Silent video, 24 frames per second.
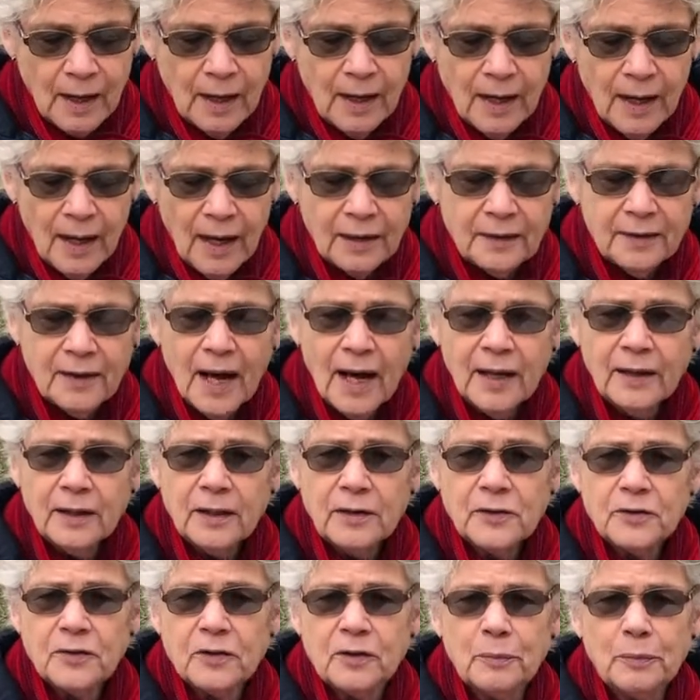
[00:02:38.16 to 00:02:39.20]
And that
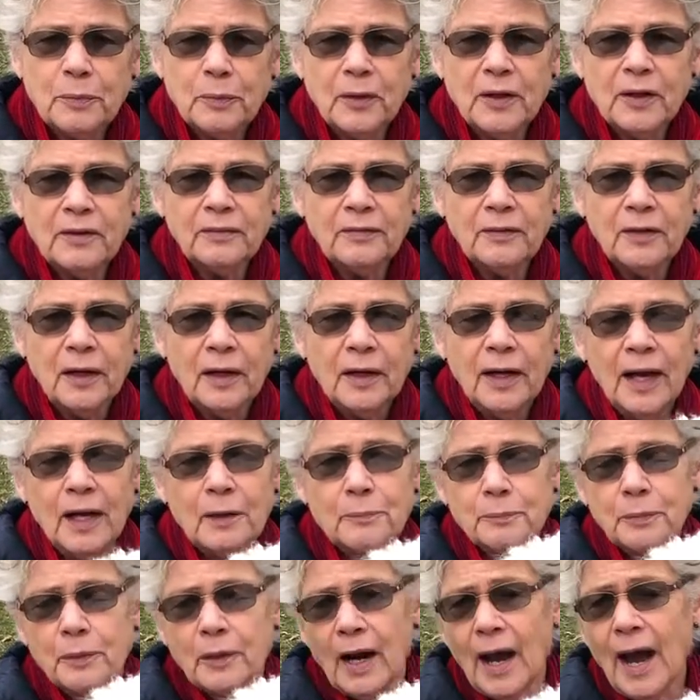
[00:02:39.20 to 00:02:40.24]
is the brief and
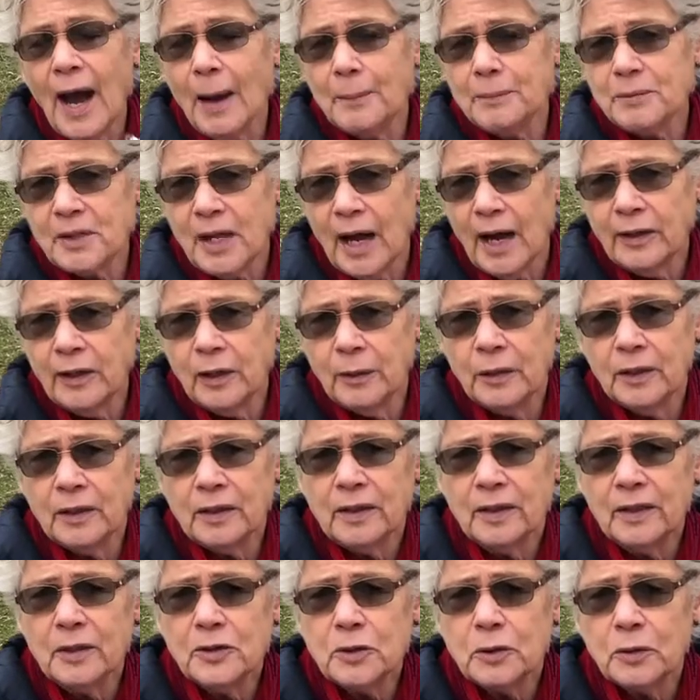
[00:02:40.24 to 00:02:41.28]
perhaps accurate
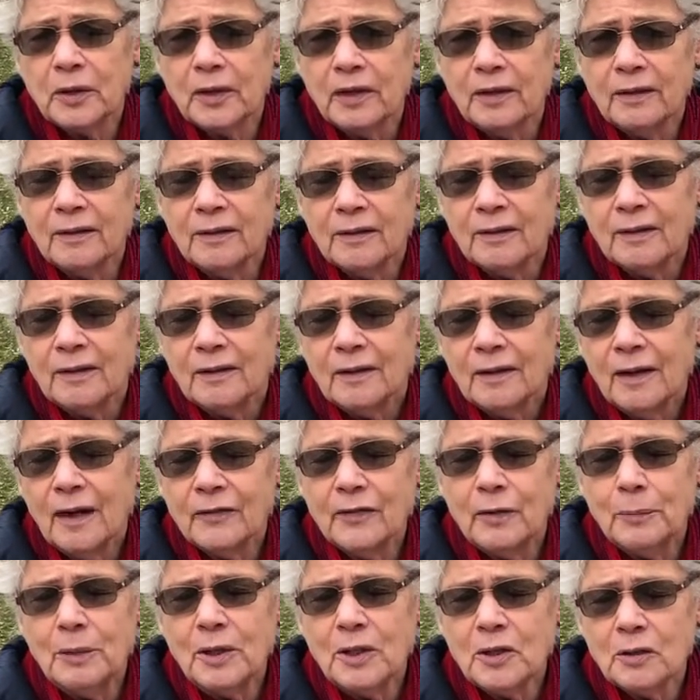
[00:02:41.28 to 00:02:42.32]
history of
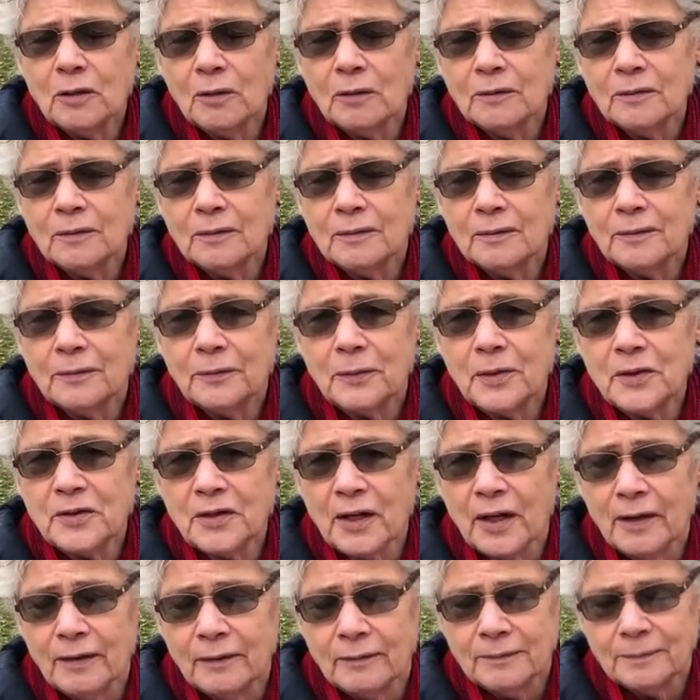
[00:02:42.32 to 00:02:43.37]
the Bichon Frisé.